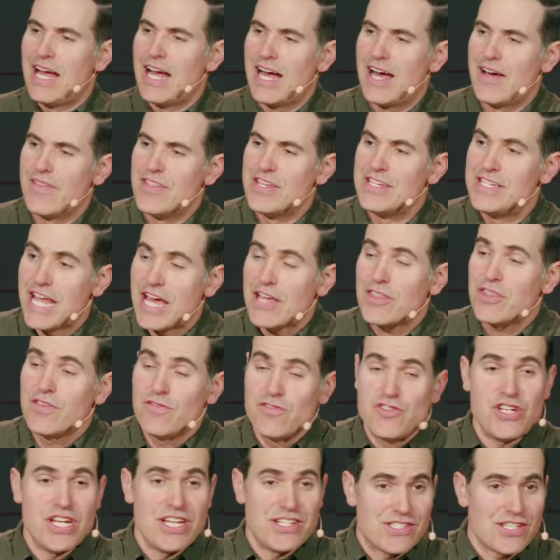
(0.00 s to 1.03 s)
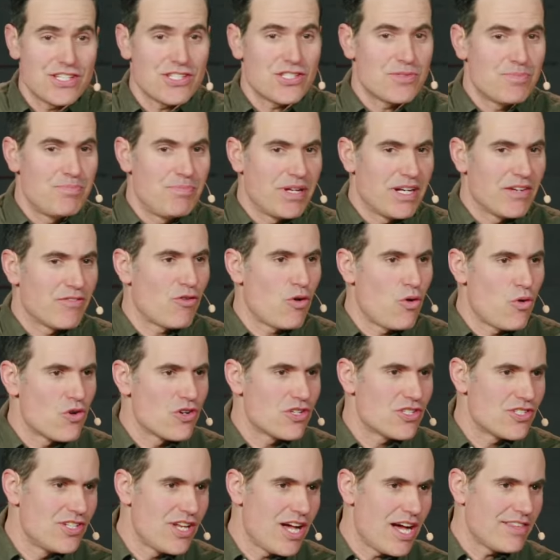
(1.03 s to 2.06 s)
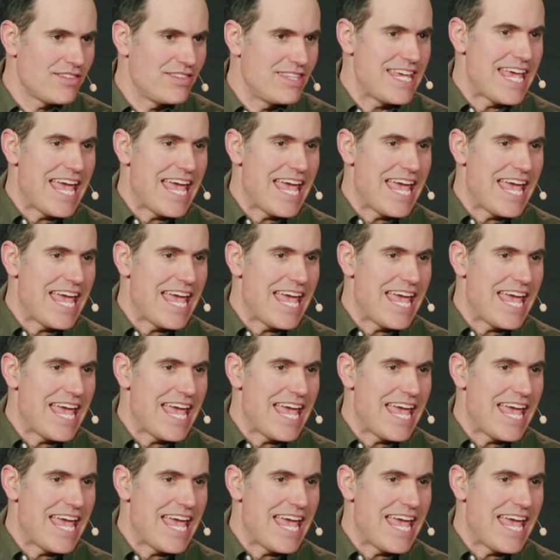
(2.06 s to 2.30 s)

Uh, the death of Jesus, but of course not